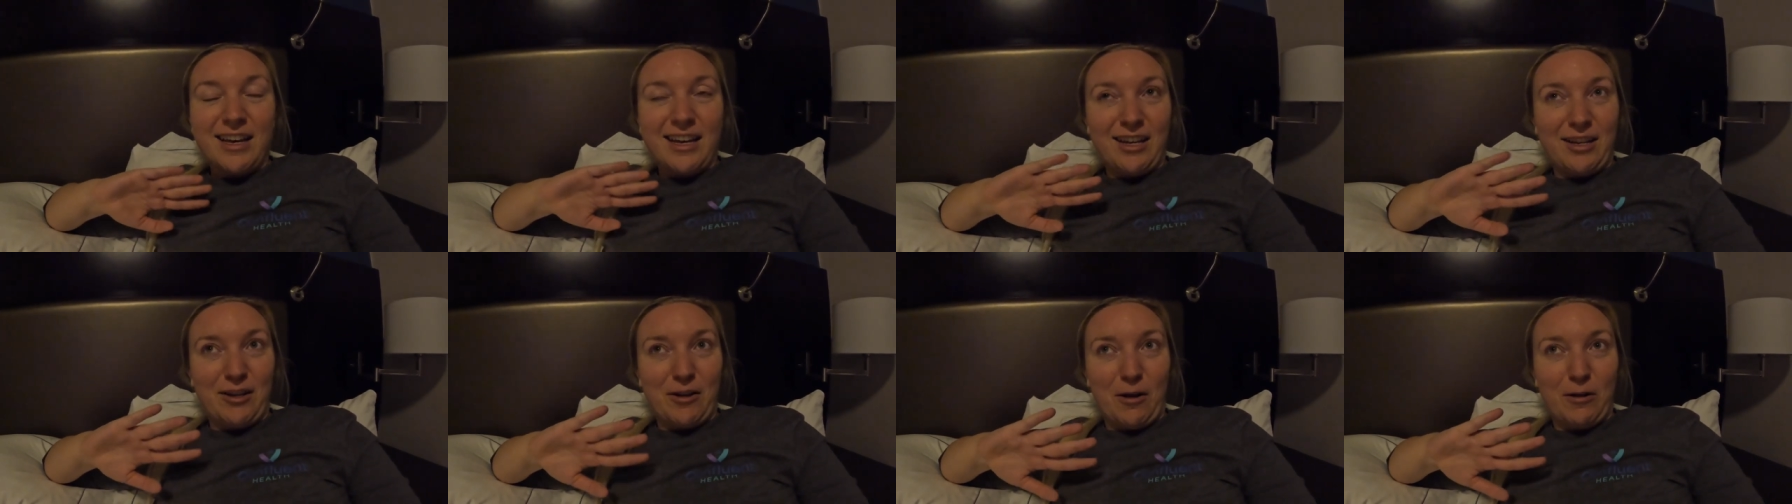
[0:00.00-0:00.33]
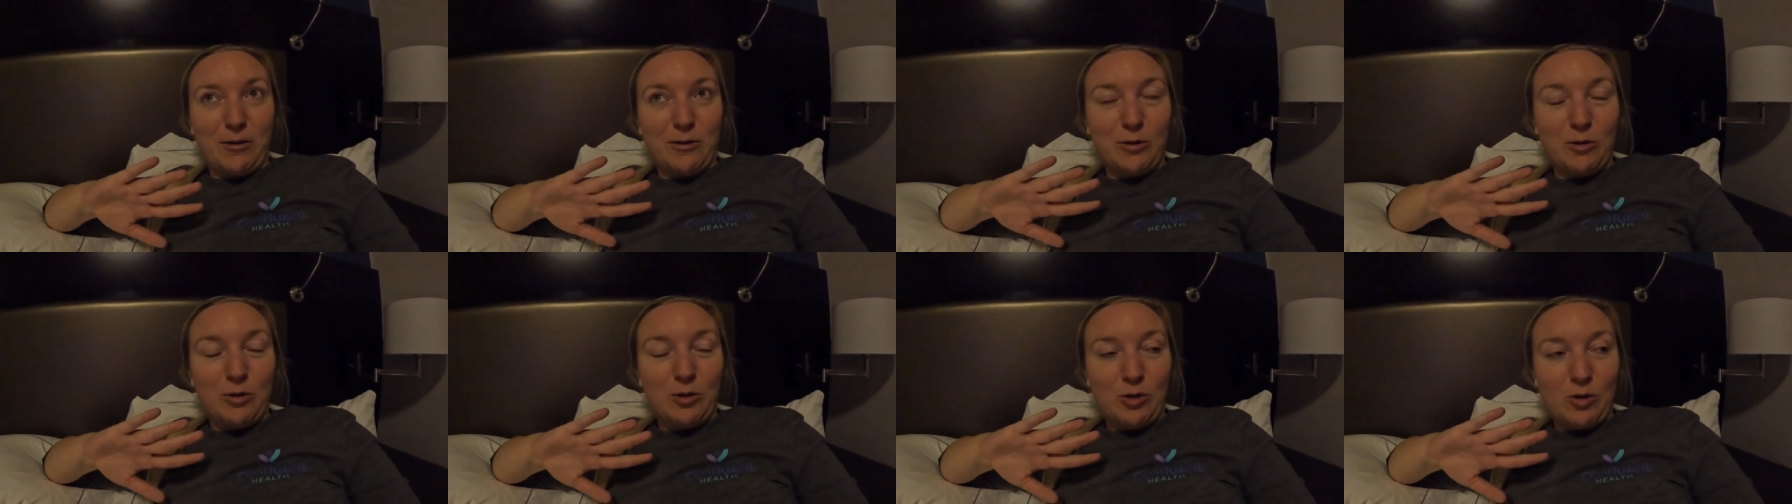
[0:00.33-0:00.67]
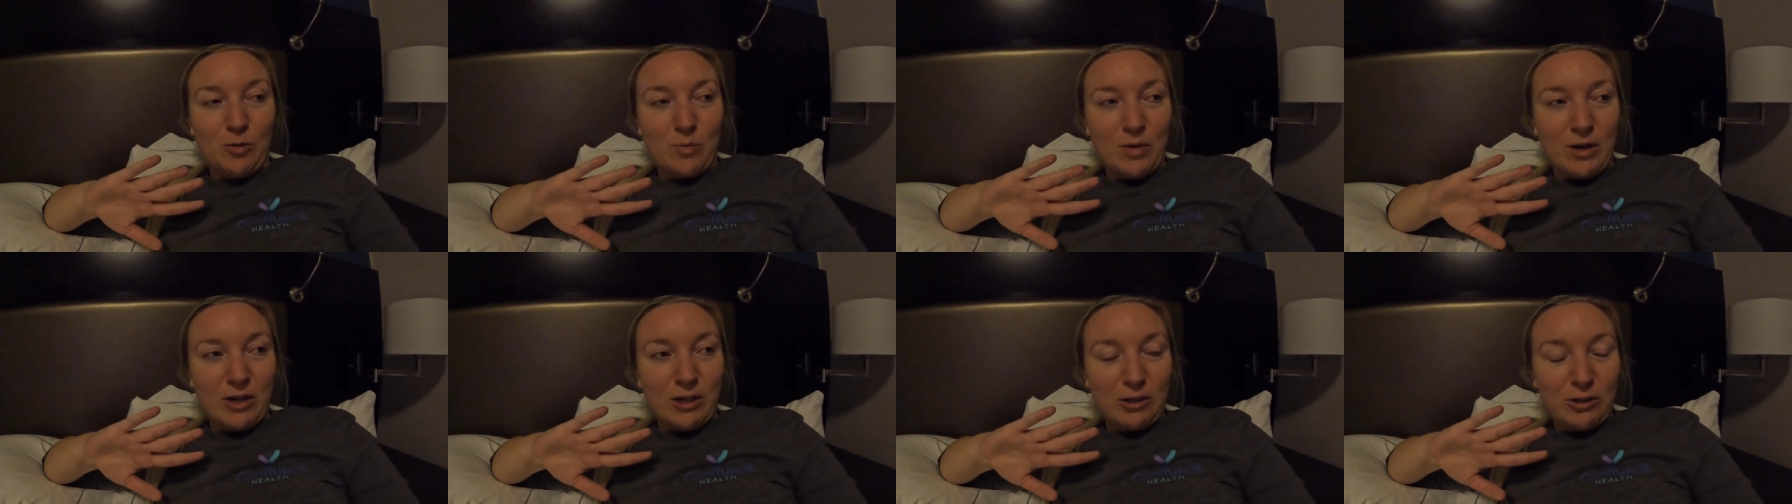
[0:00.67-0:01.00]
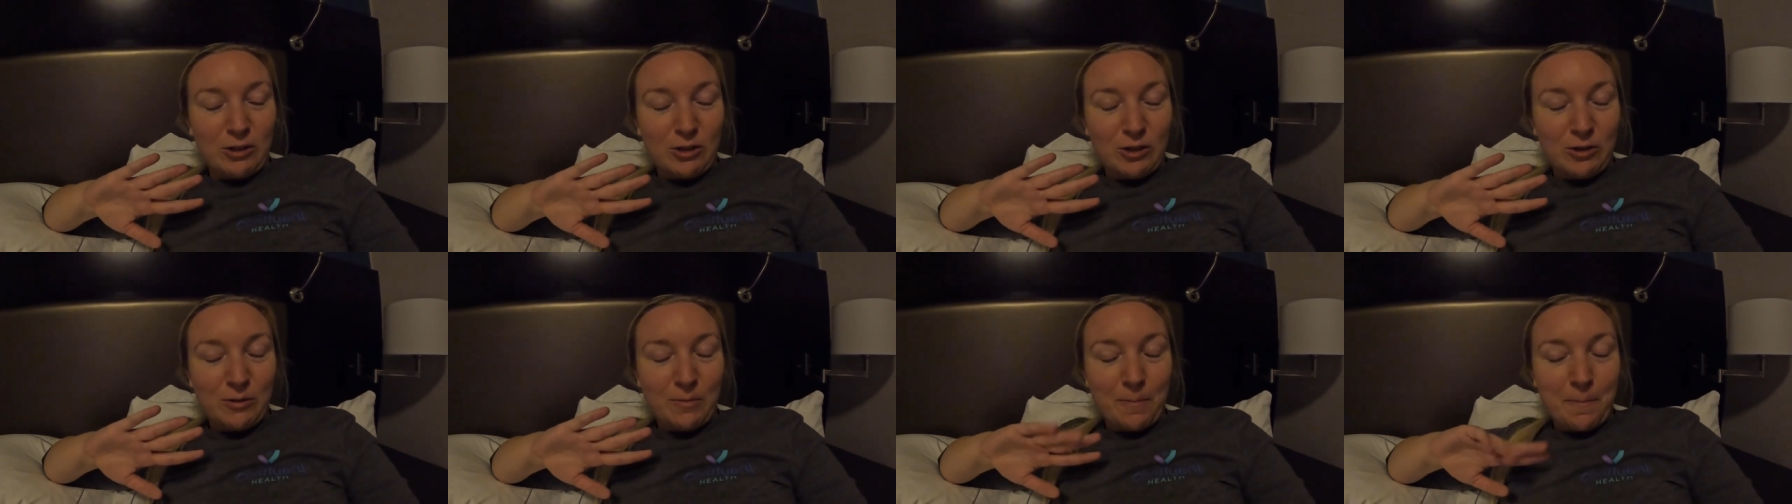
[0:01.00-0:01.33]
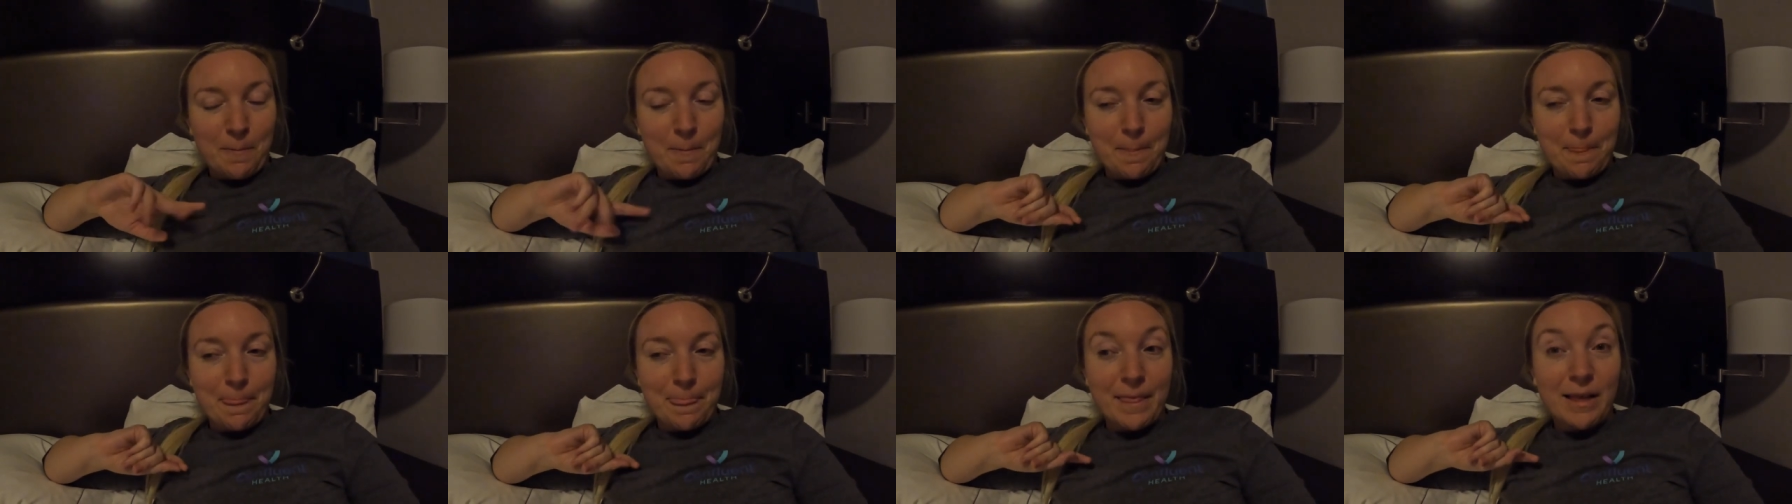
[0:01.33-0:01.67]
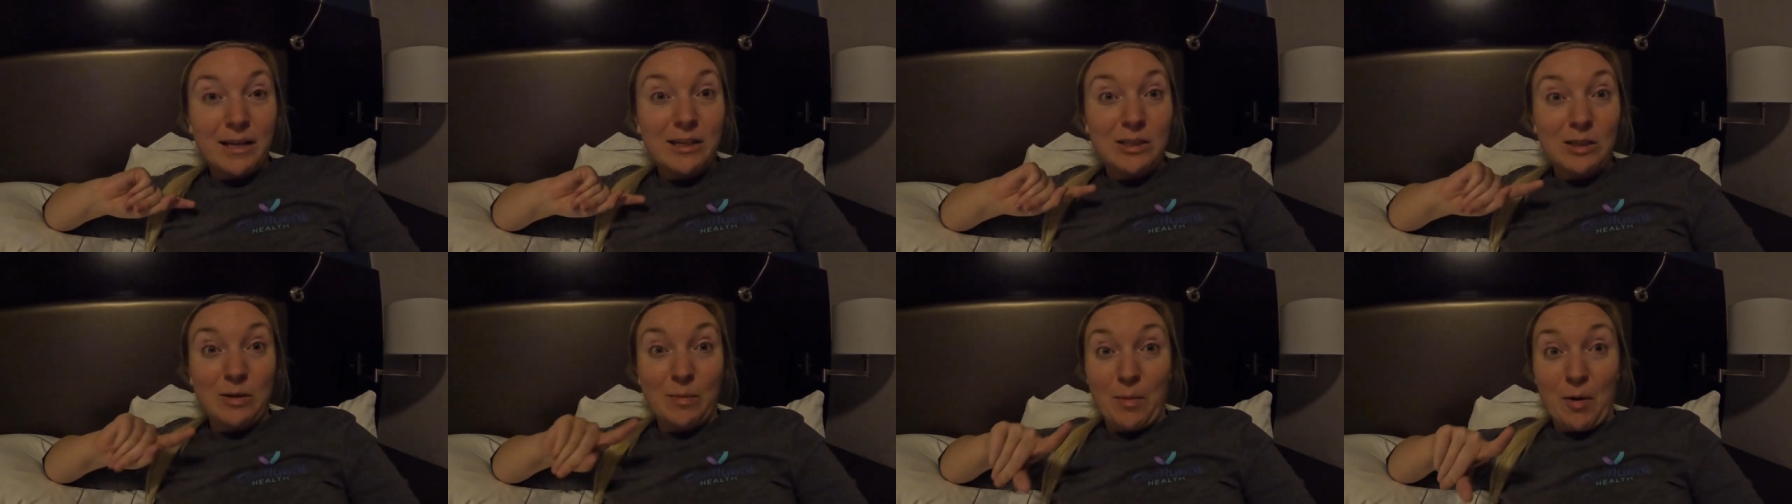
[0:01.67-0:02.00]
and not do too much.
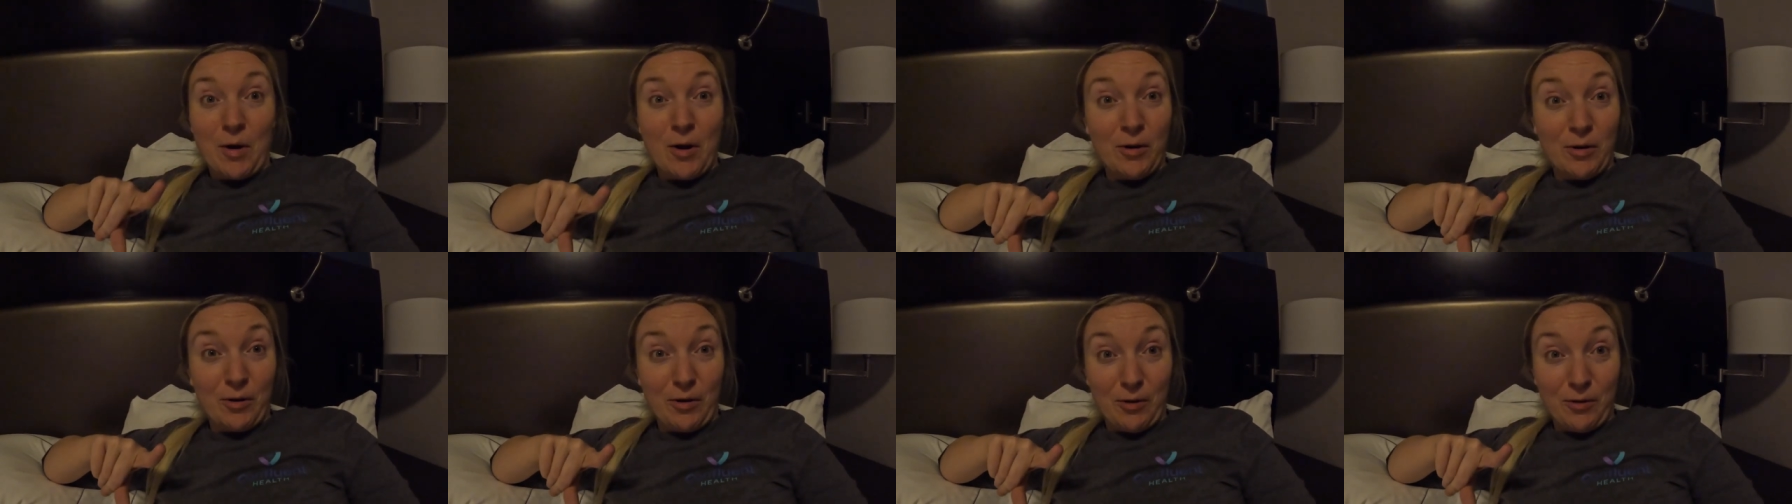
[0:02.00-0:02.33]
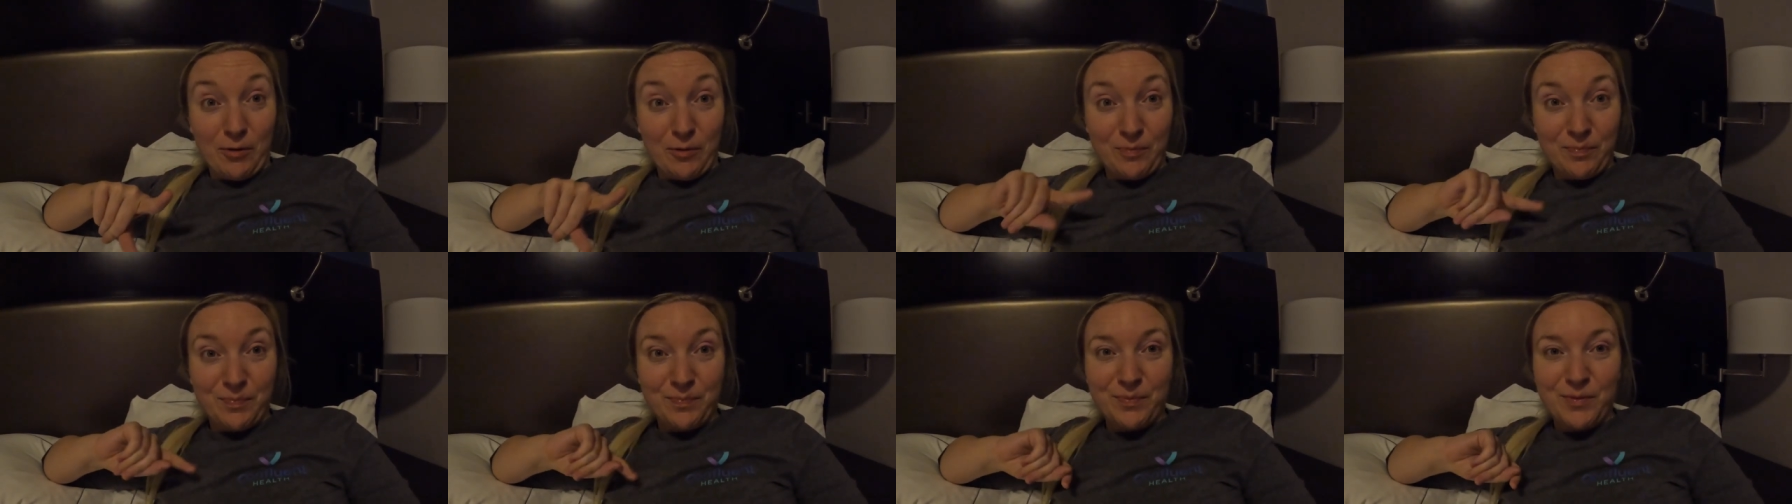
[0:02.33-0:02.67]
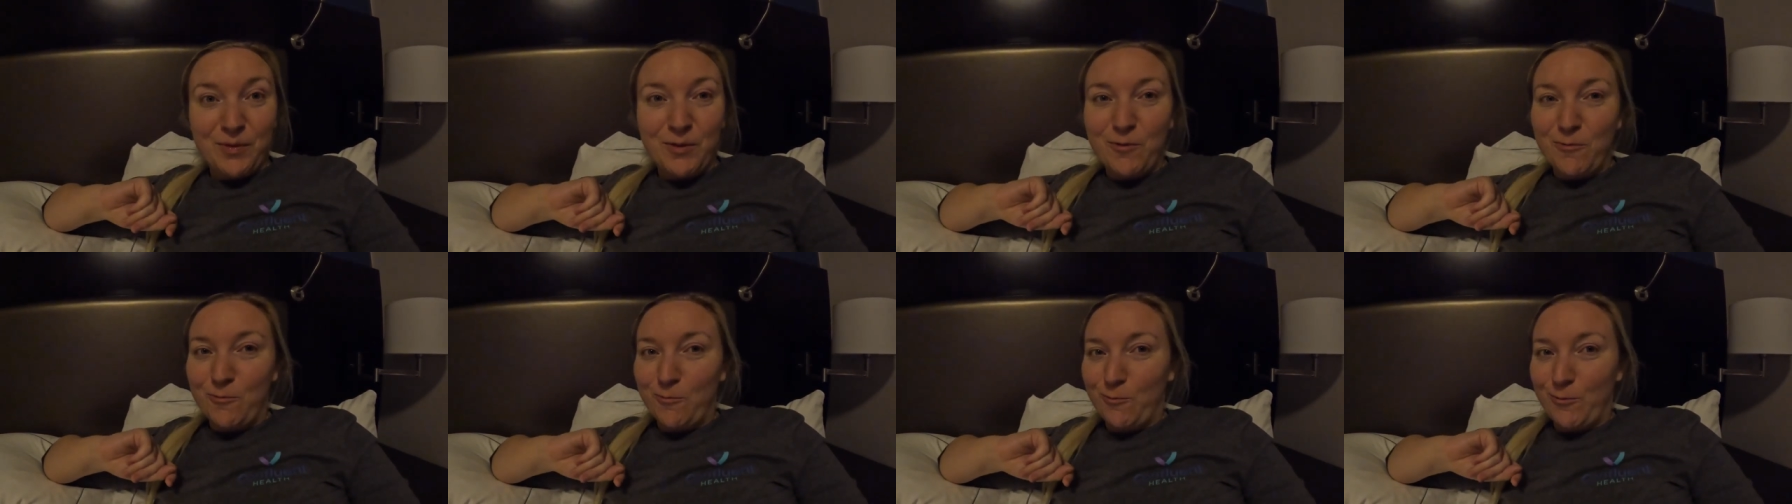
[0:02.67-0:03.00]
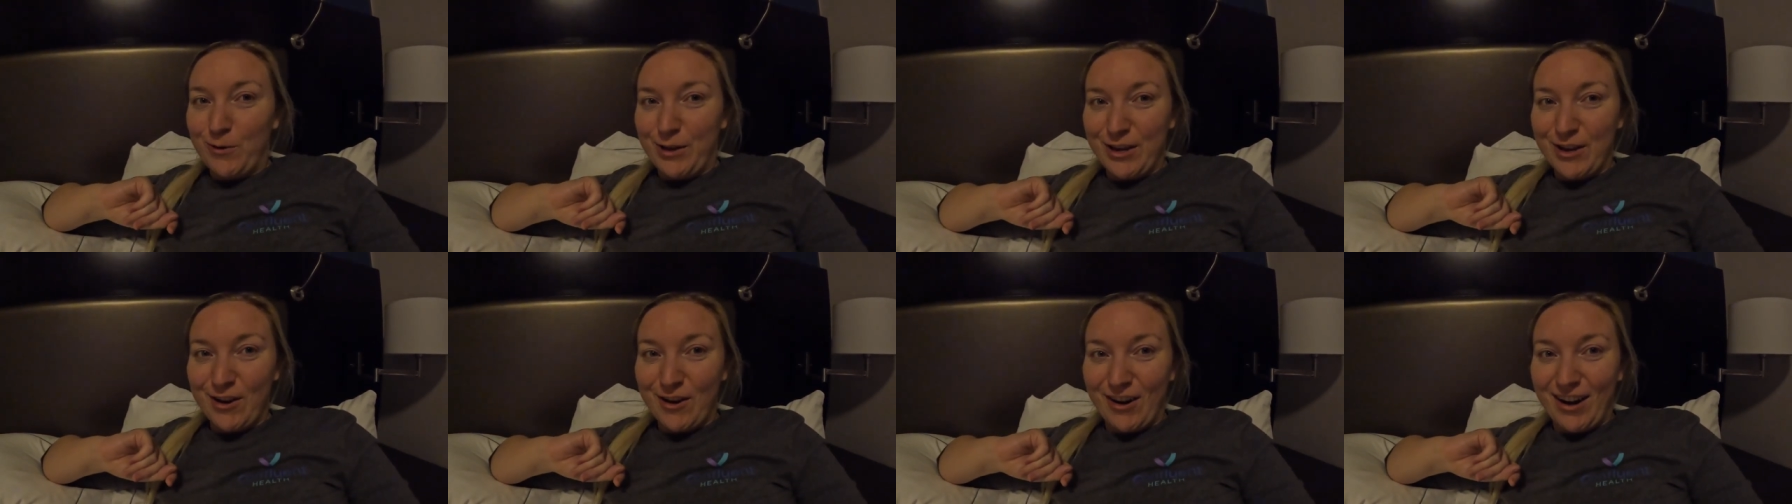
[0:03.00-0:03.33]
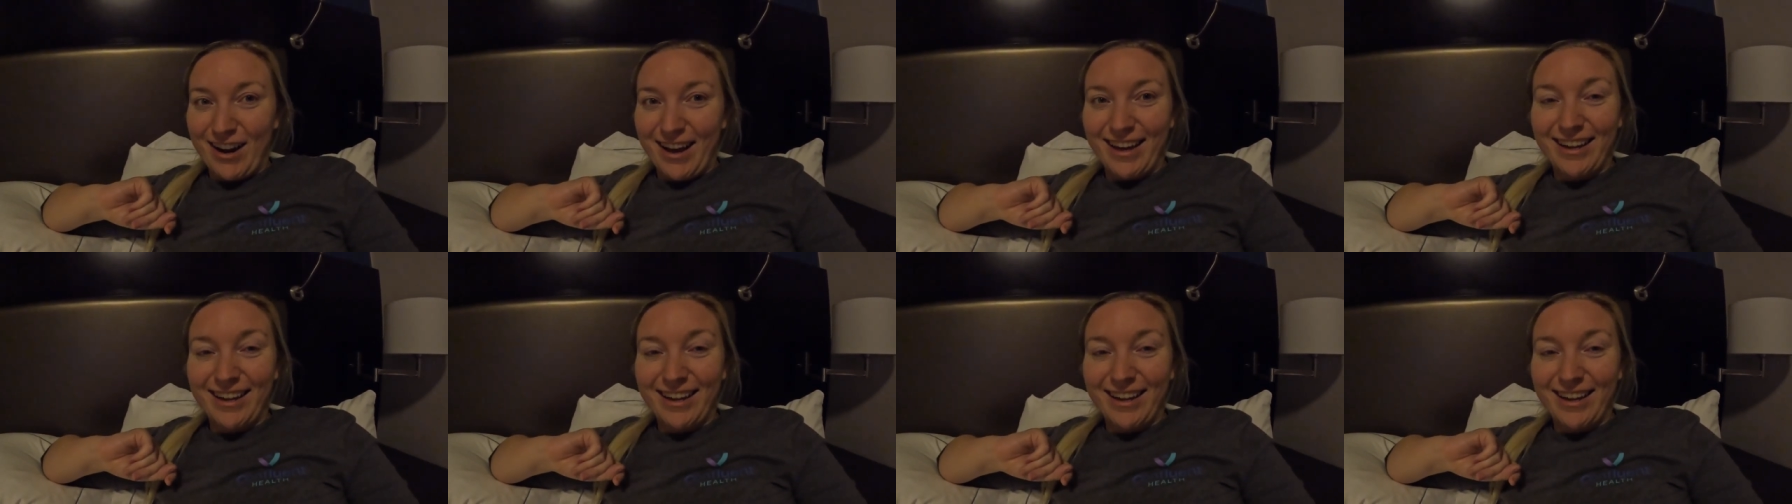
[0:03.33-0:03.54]
Tomorrow, we are